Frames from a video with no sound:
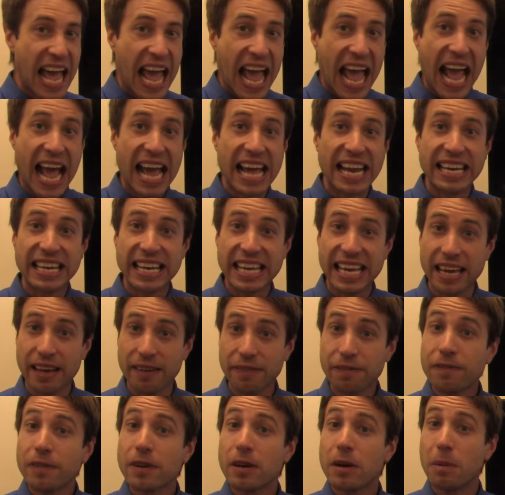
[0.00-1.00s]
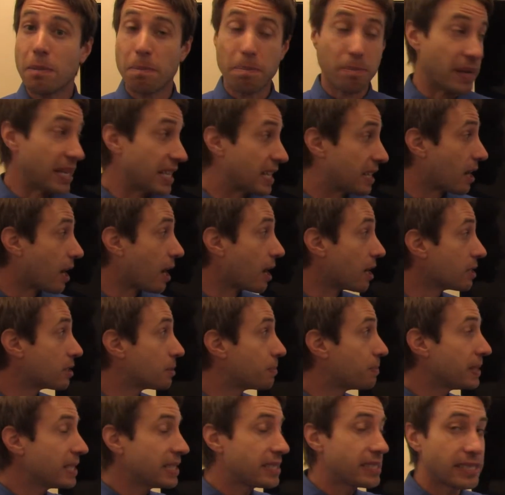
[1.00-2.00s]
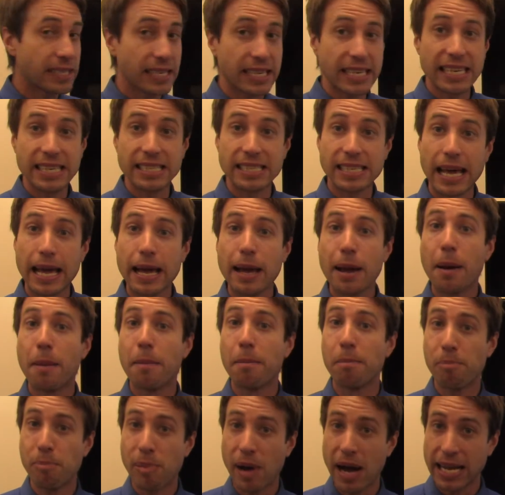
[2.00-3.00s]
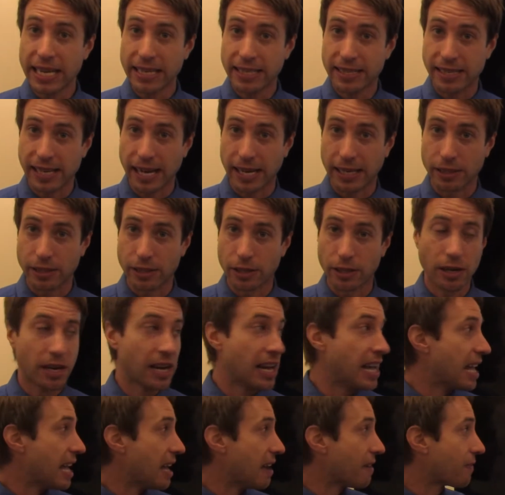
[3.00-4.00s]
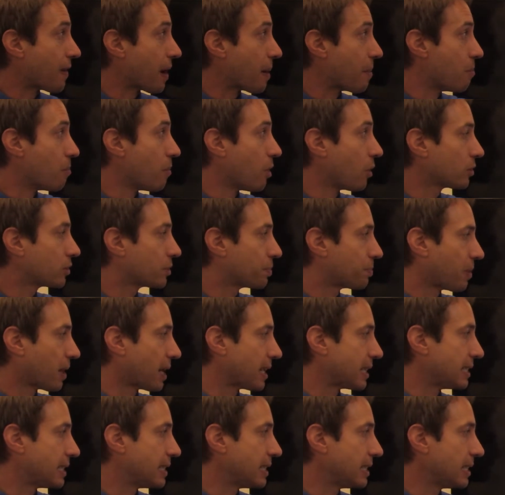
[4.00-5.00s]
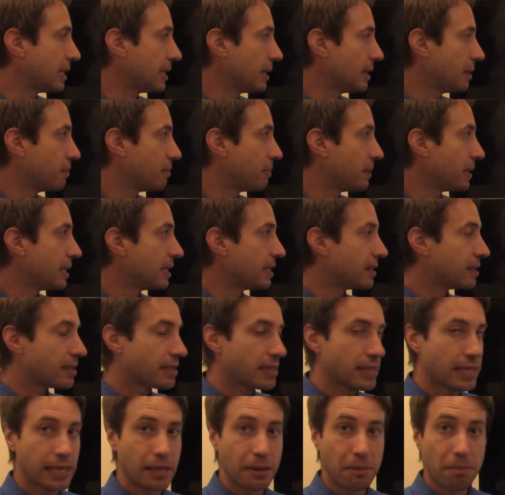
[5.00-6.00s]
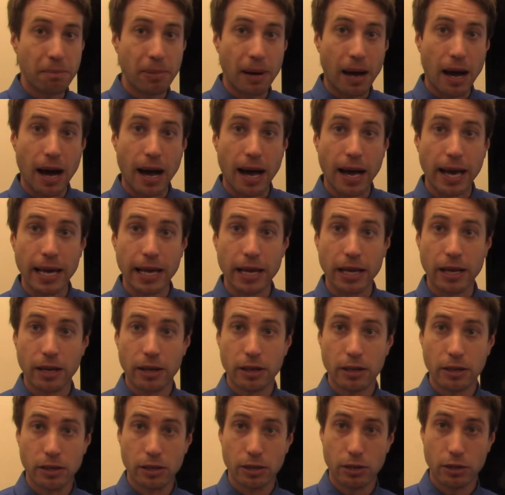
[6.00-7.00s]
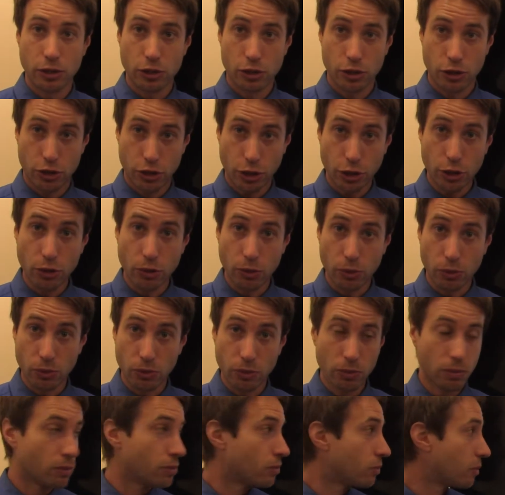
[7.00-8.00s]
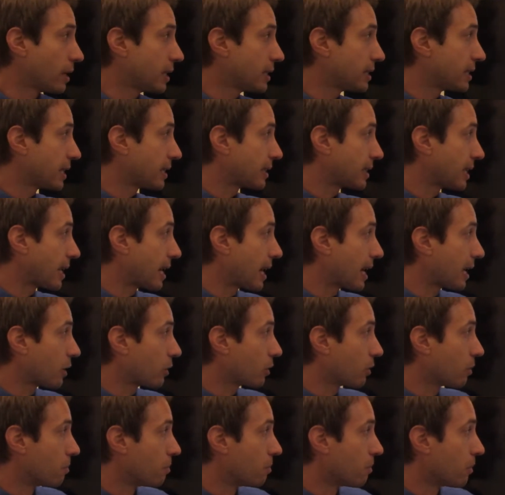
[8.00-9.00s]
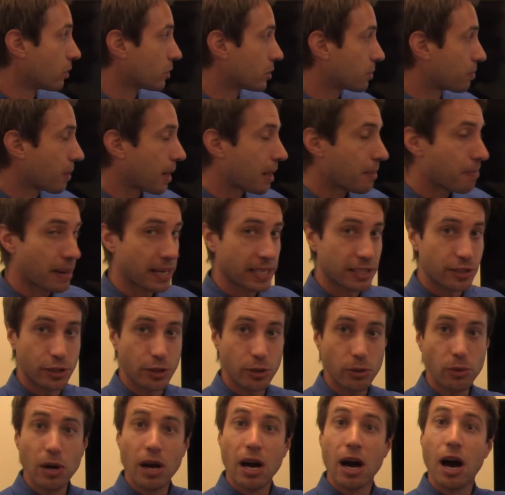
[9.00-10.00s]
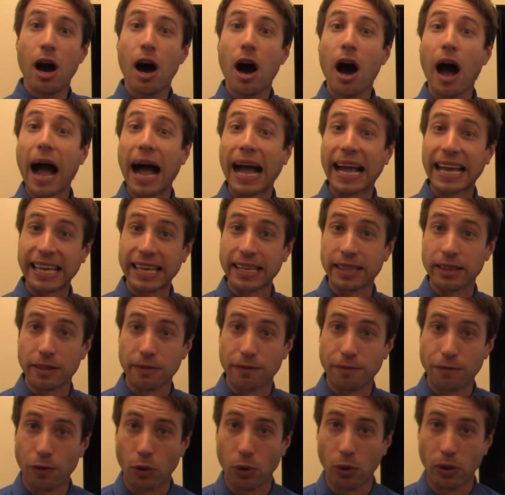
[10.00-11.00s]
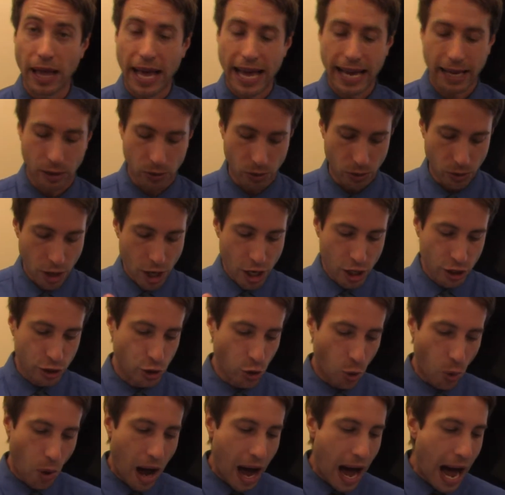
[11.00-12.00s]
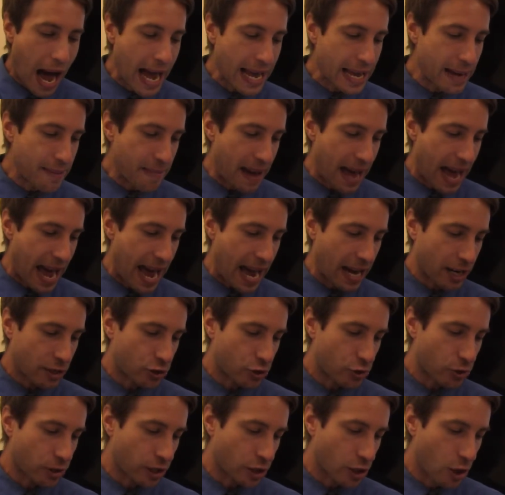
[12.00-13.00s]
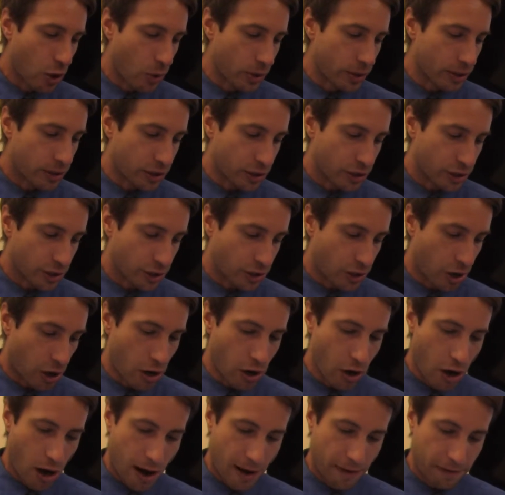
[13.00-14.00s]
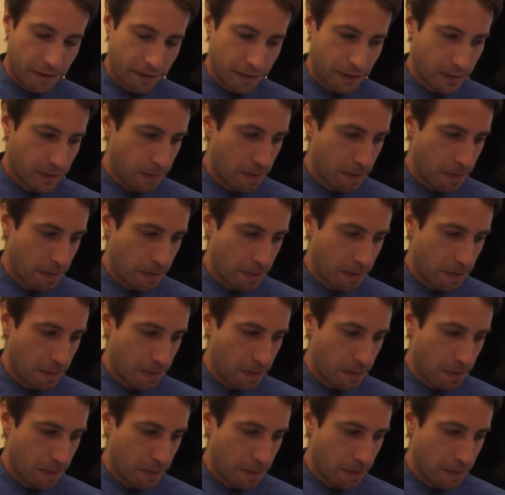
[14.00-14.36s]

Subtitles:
and because BC is a bisector, if I multiply DBC by 2, right, take that angle and multiply by 2, I get the full angle. So I am actually going to start off